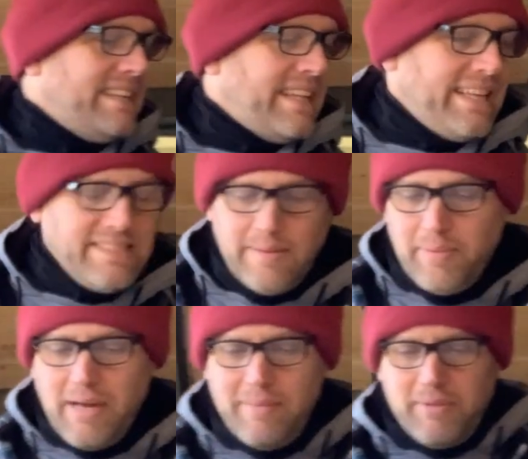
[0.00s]
That's the
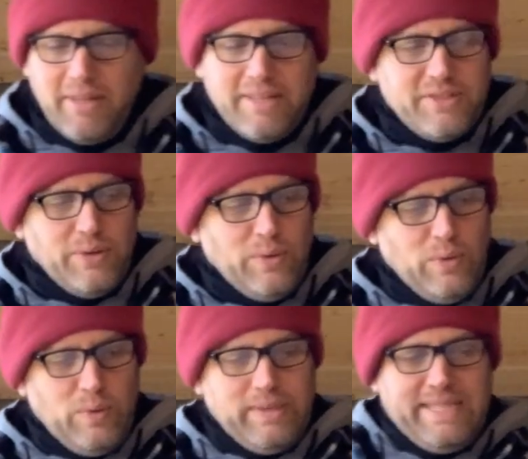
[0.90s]
problem with all this
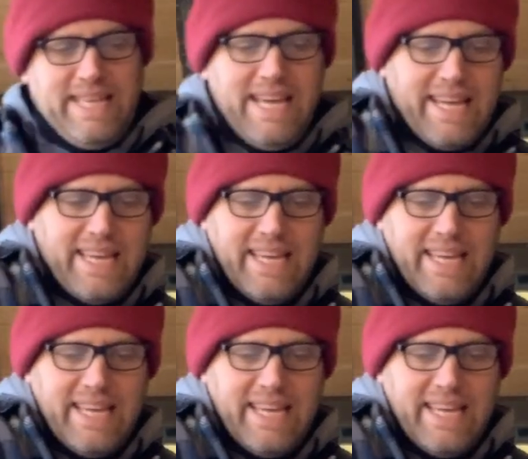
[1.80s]
old tech.